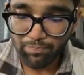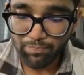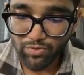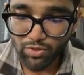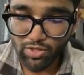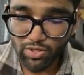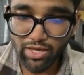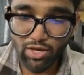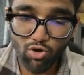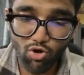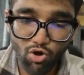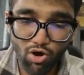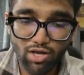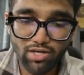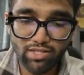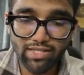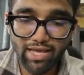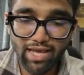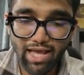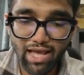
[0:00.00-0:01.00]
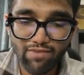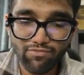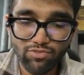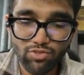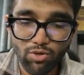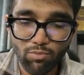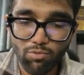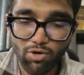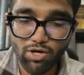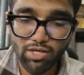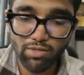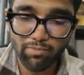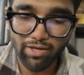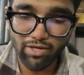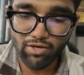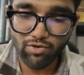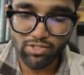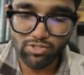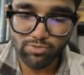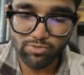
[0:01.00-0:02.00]
Okay, or they have thrombotic
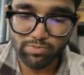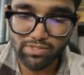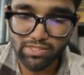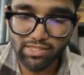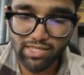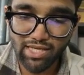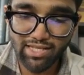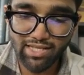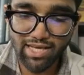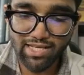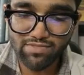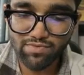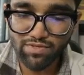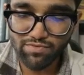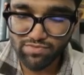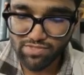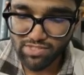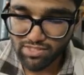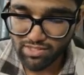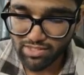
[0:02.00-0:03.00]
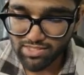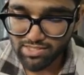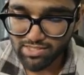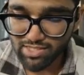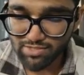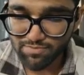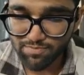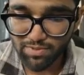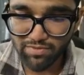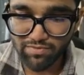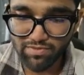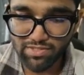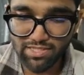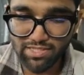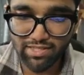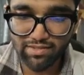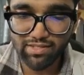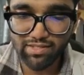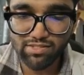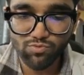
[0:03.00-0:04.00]
microangiopathy. And as we discussed
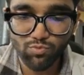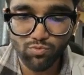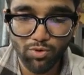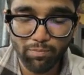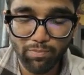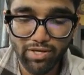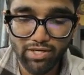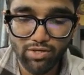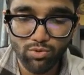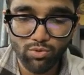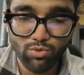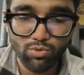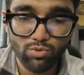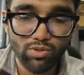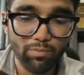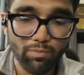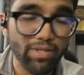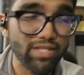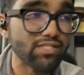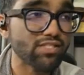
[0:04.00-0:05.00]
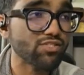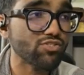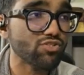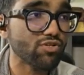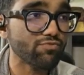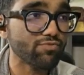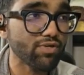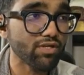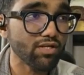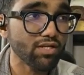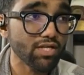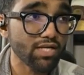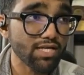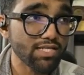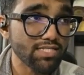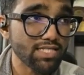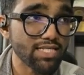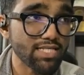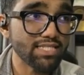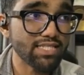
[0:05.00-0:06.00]
previously, this would be due to the presence of a
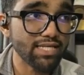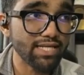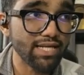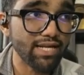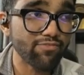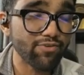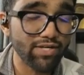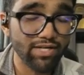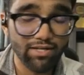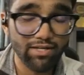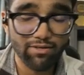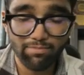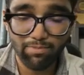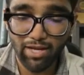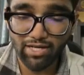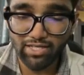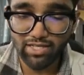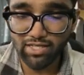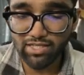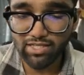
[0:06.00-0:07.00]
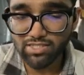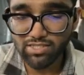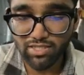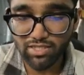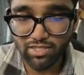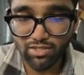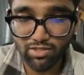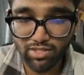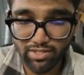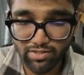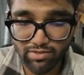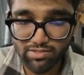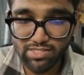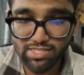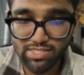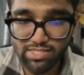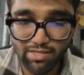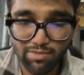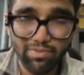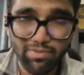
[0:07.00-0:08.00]
C3 nephritic factor in
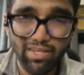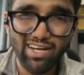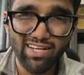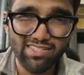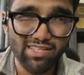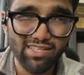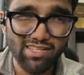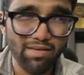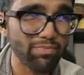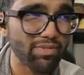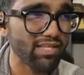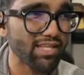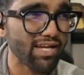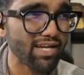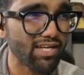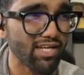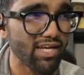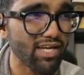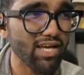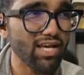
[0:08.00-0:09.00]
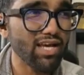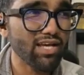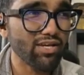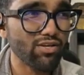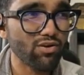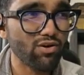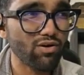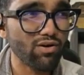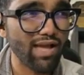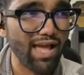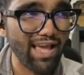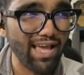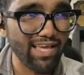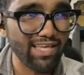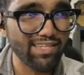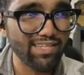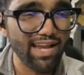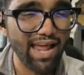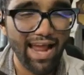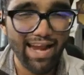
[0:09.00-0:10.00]
serum. That is something that,
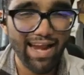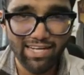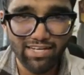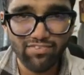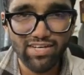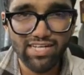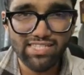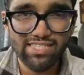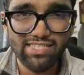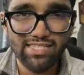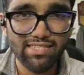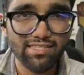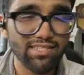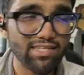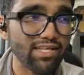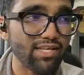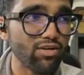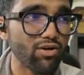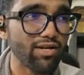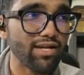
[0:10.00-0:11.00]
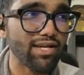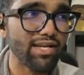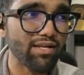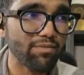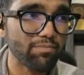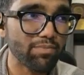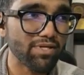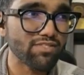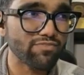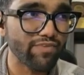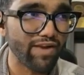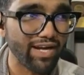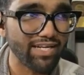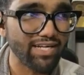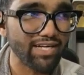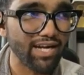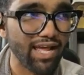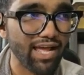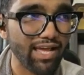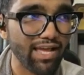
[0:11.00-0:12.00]
either activates C3 or inhibits
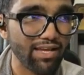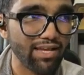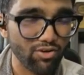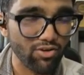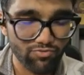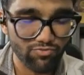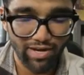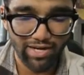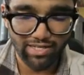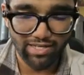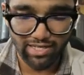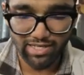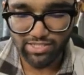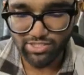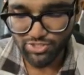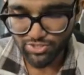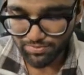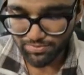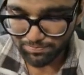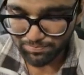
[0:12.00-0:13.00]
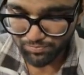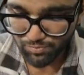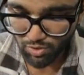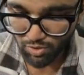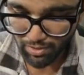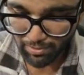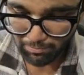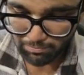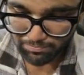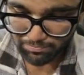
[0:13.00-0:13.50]
factor IA or factor H. Okay.